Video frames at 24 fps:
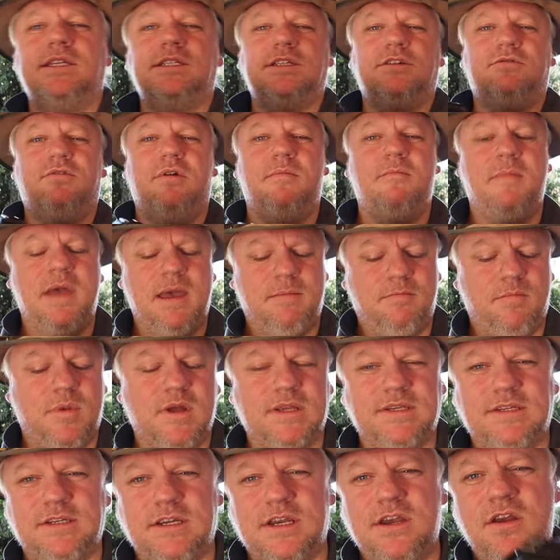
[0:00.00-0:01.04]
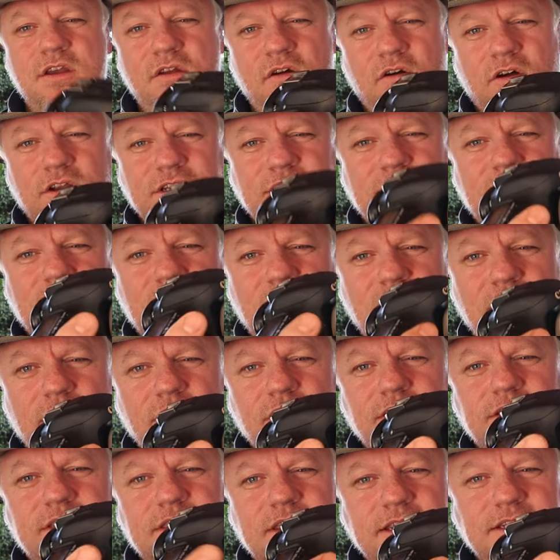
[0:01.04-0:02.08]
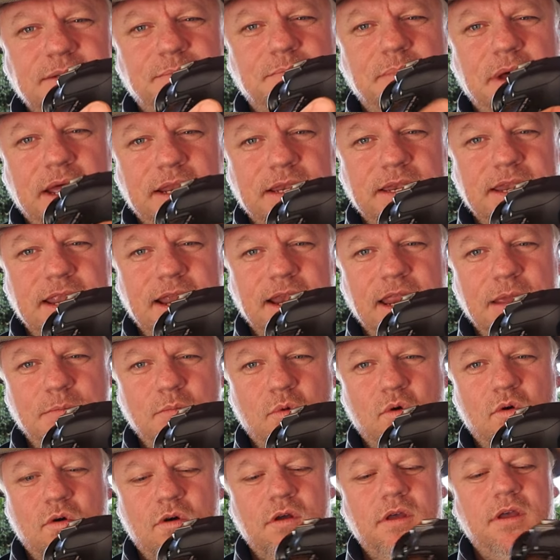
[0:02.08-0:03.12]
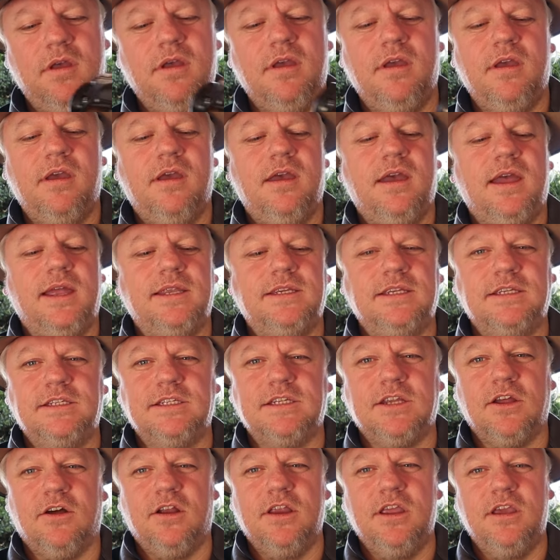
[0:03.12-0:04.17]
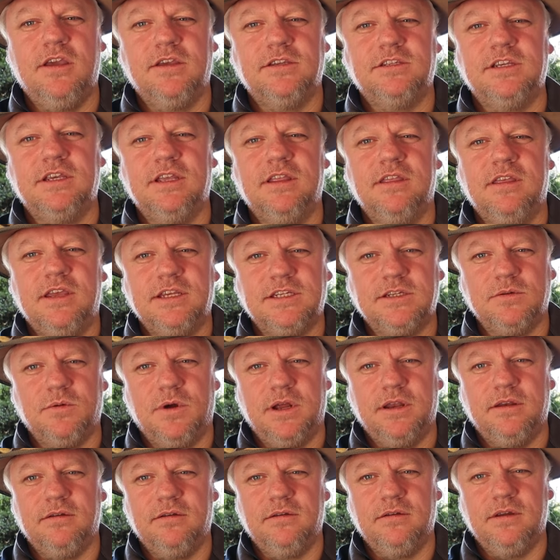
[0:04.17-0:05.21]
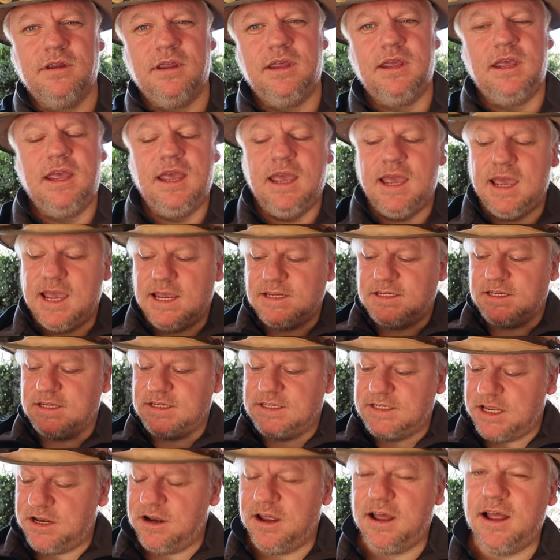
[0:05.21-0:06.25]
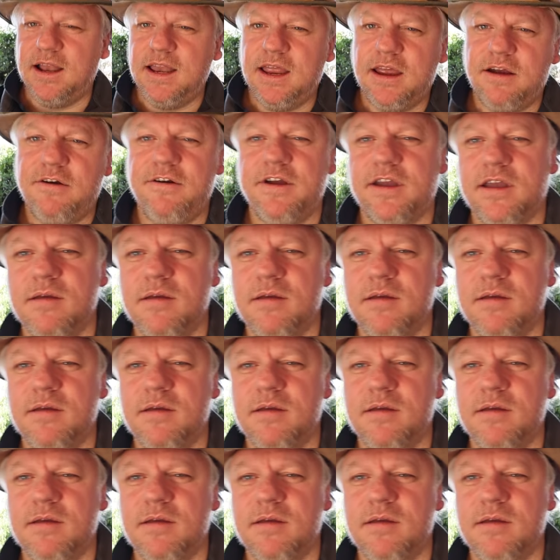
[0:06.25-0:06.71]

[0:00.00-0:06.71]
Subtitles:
to remember to not use this button anymore and to start using this one. As I said earlier,